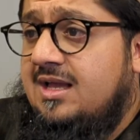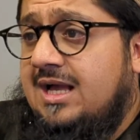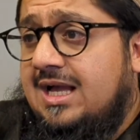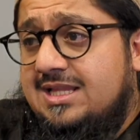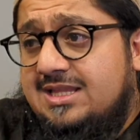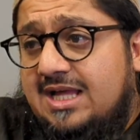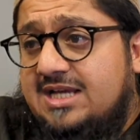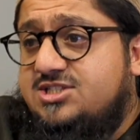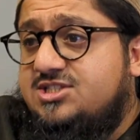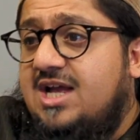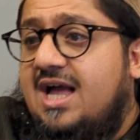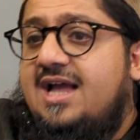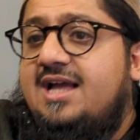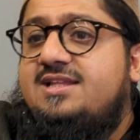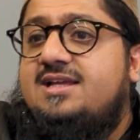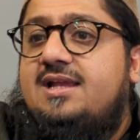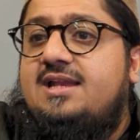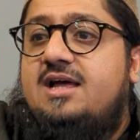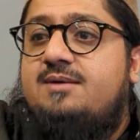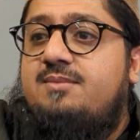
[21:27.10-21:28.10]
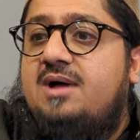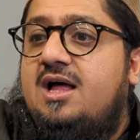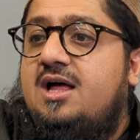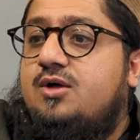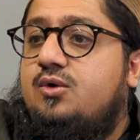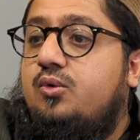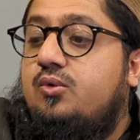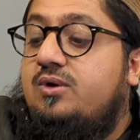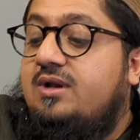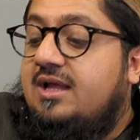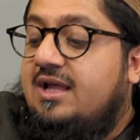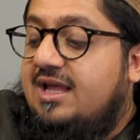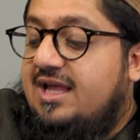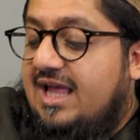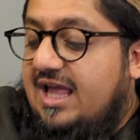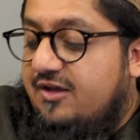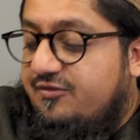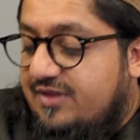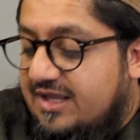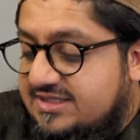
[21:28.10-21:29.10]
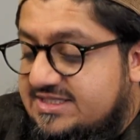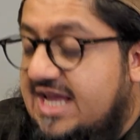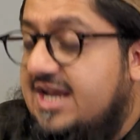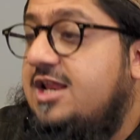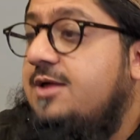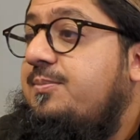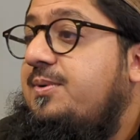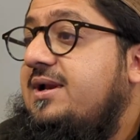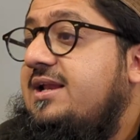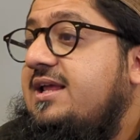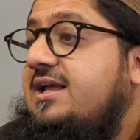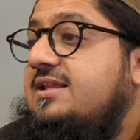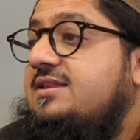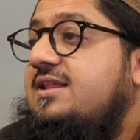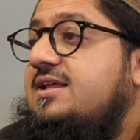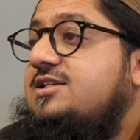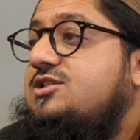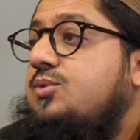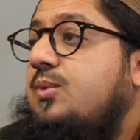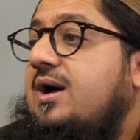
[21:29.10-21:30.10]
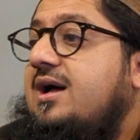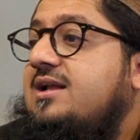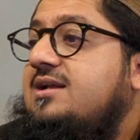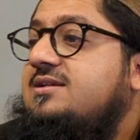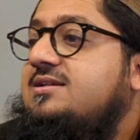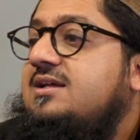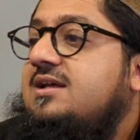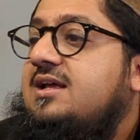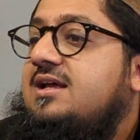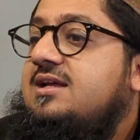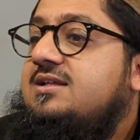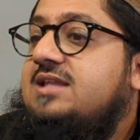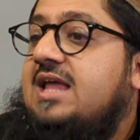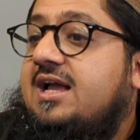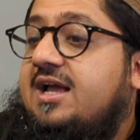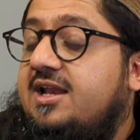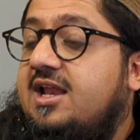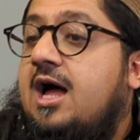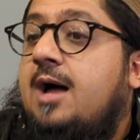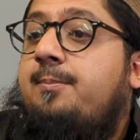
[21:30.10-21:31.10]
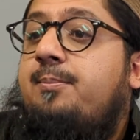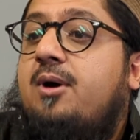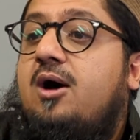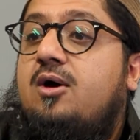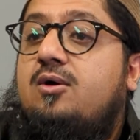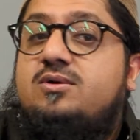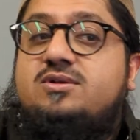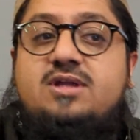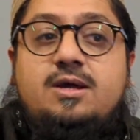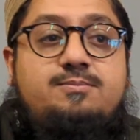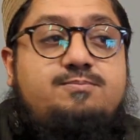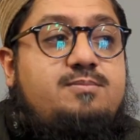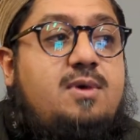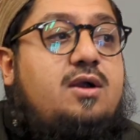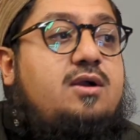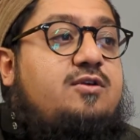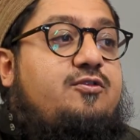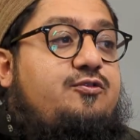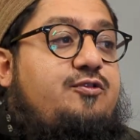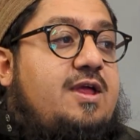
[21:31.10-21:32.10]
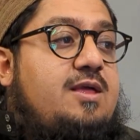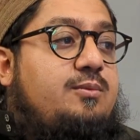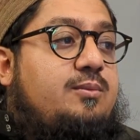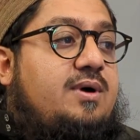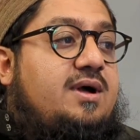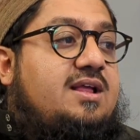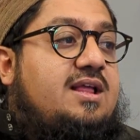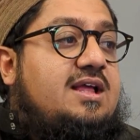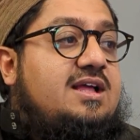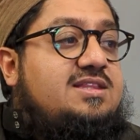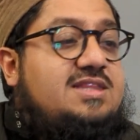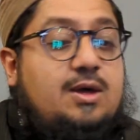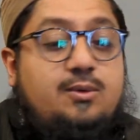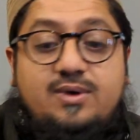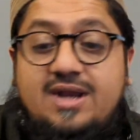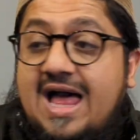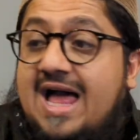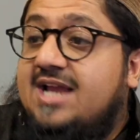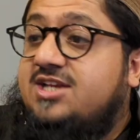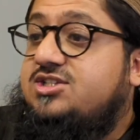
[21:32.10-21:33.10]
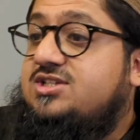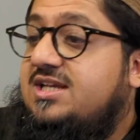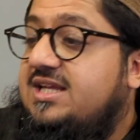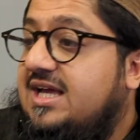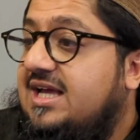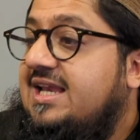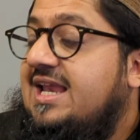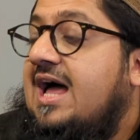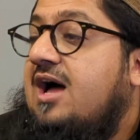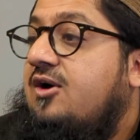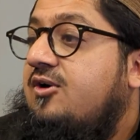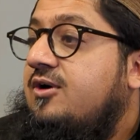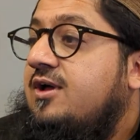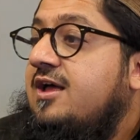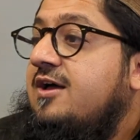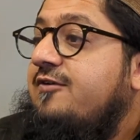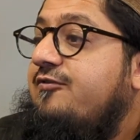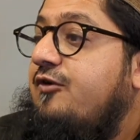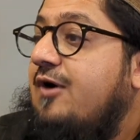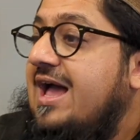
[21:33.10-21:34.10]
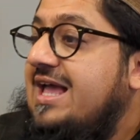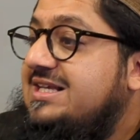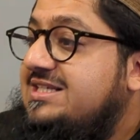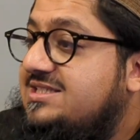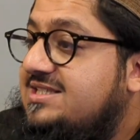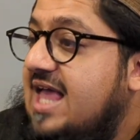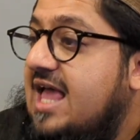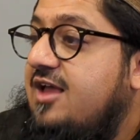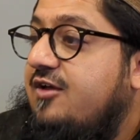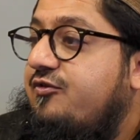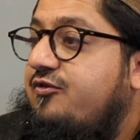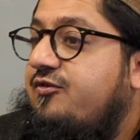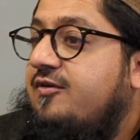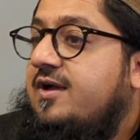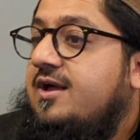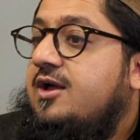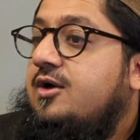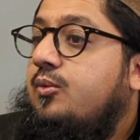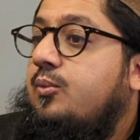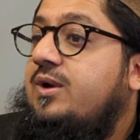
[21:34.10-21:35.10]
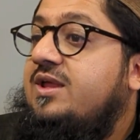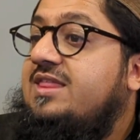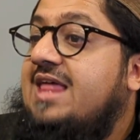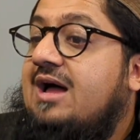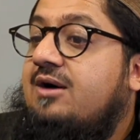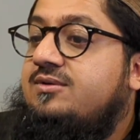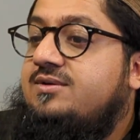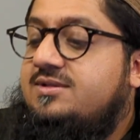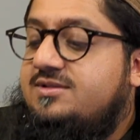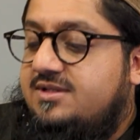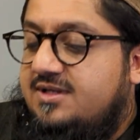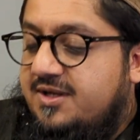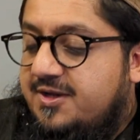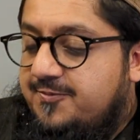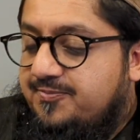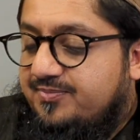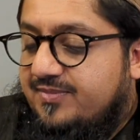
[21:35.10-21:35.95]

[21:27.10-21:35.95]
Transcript: Allah shahid ala ma aqul. If there's anybody in this world that can uphold a moral framework that will actually allow for a safe, without